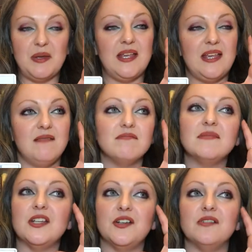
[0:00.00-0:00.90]
be,
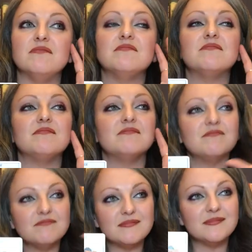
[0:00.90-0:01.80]
you know,
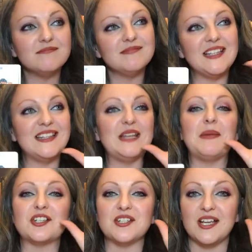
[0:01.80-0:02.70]
in the
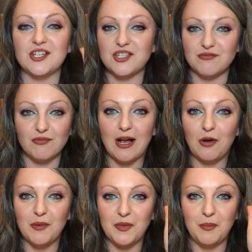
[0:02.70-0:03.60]
imagination
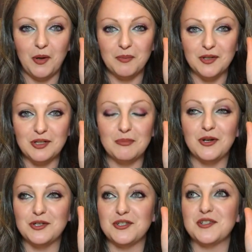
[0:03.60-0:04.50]
realm at the moment. You
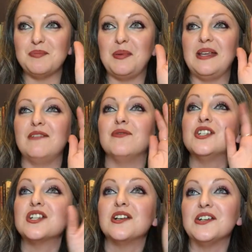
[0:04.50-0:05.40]
might just be
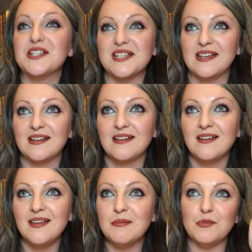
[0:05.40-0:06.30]
visualising
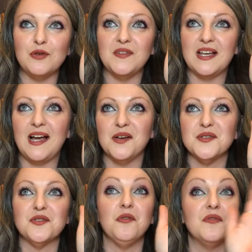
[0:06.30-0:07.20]
moving
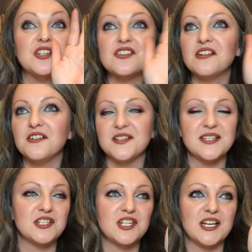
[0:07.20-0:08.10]
house or
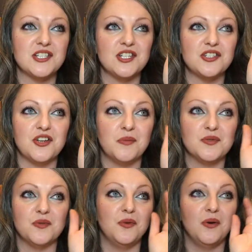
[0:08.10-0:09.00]
visualising changing
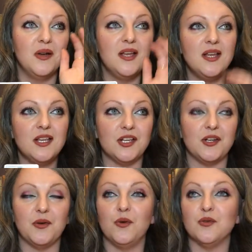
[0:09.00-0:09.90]
jobs, or, you
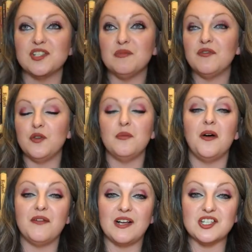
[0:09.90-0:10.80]
know, or some of you might
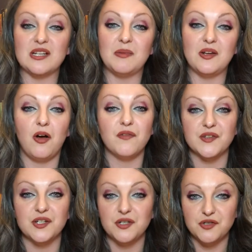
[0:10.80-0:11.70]
have actually been
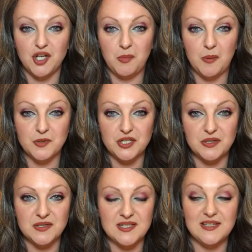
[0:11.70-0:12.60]
offered a new job
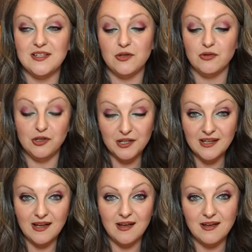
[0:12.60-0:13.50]
opportunity that you're
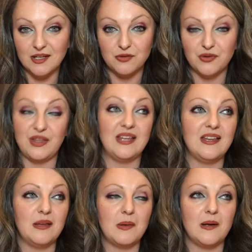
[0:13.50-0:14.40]
looking at and you're
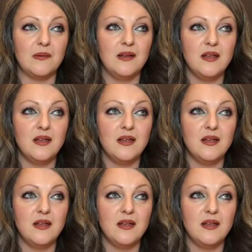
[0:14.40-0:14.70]
thinking about.